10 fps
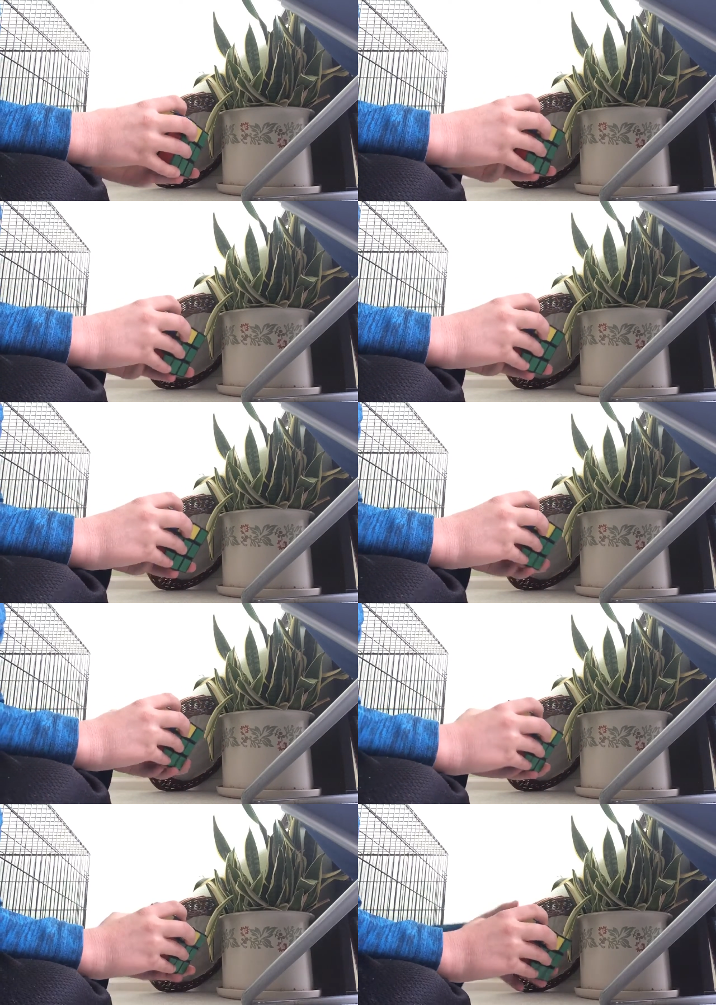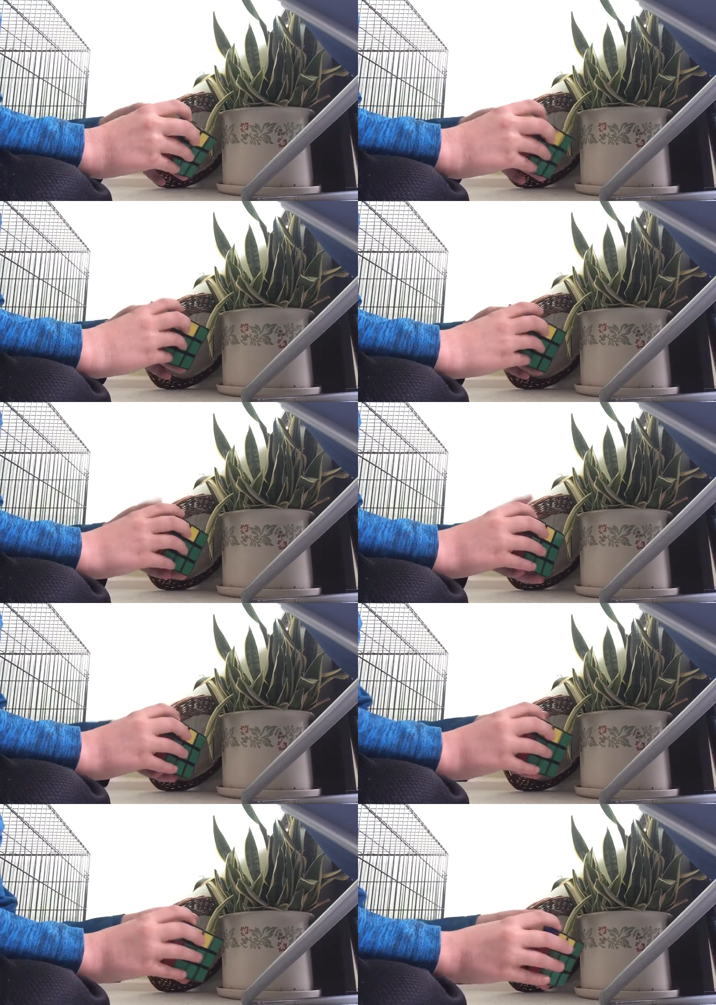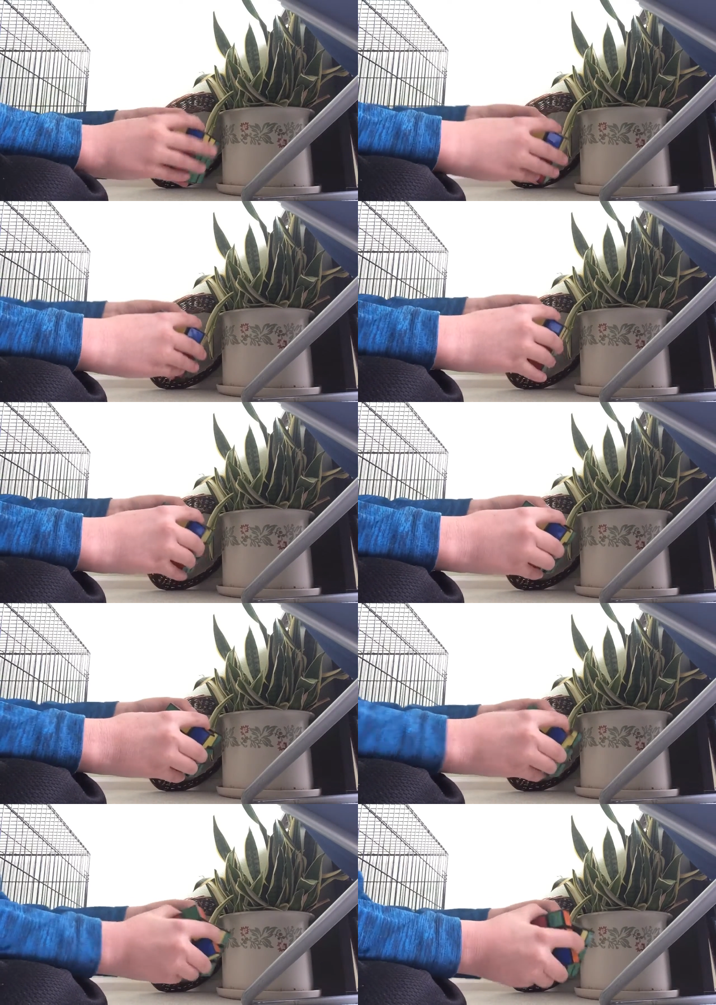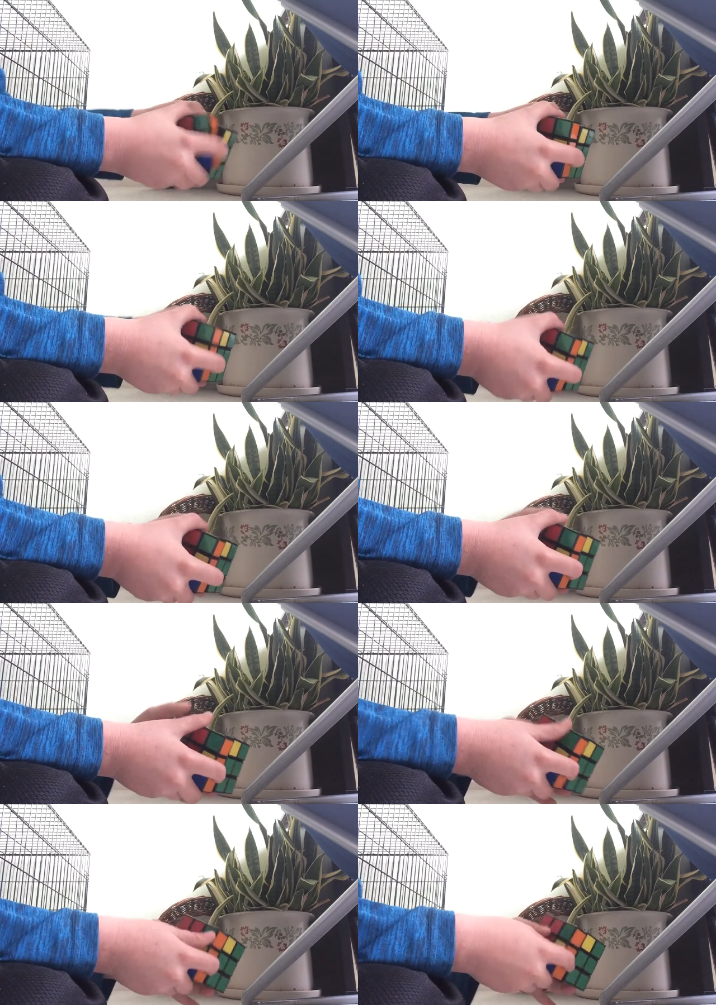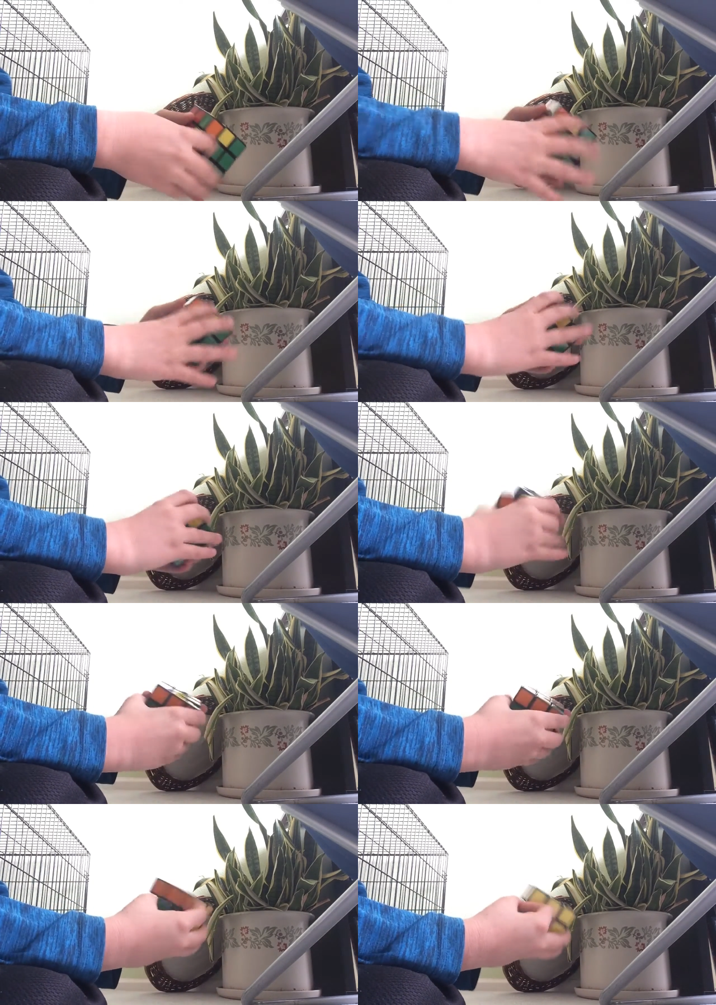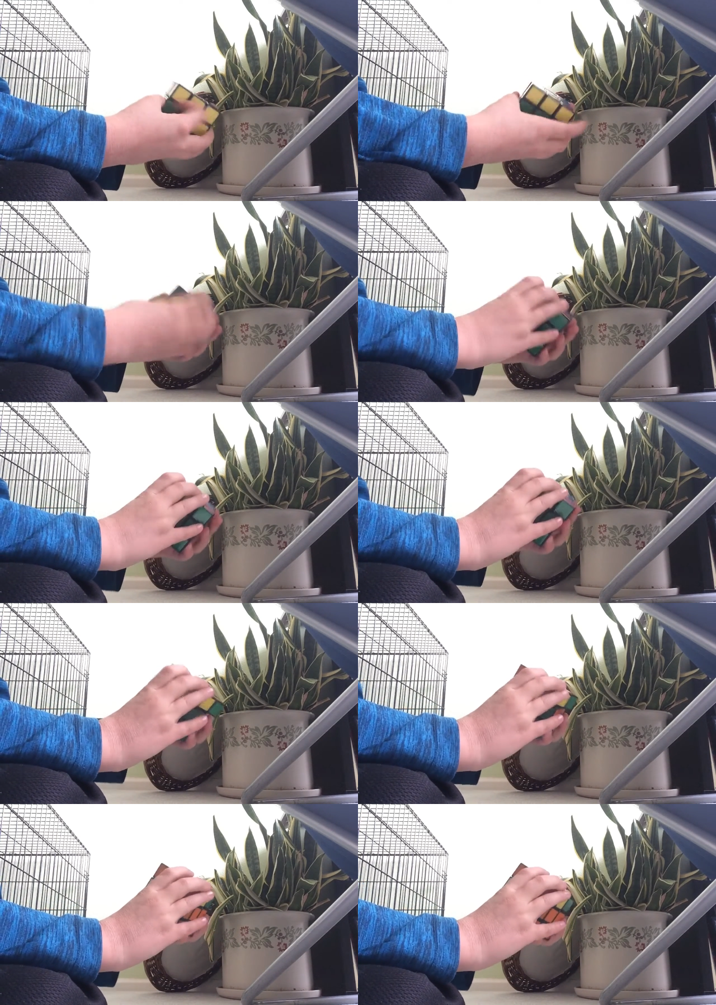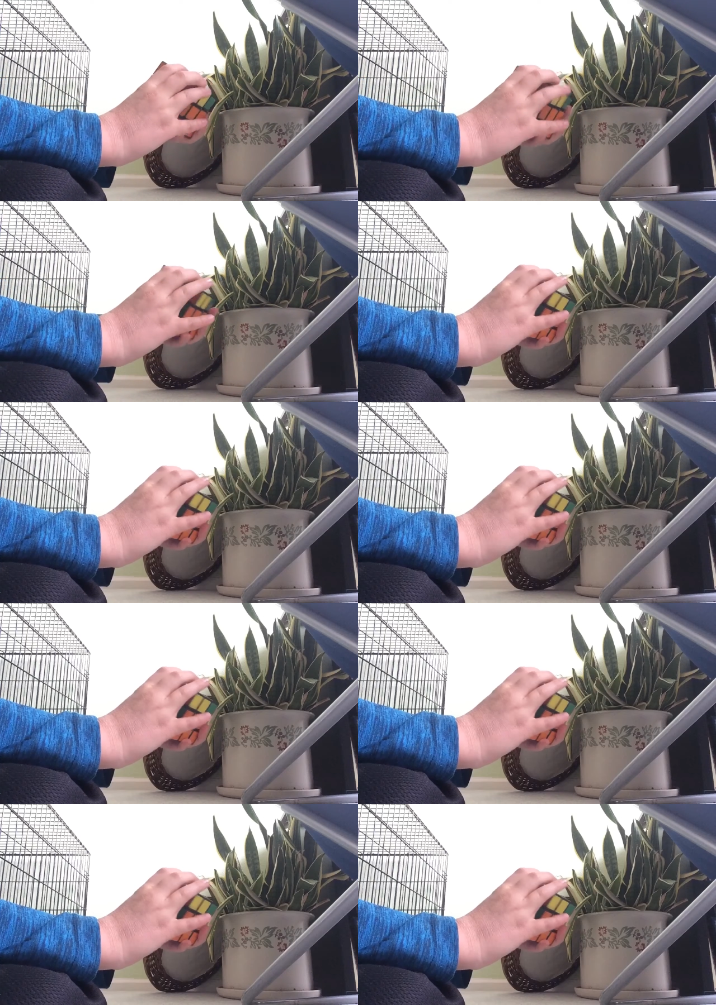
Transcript: Nobody's mouth can be seen.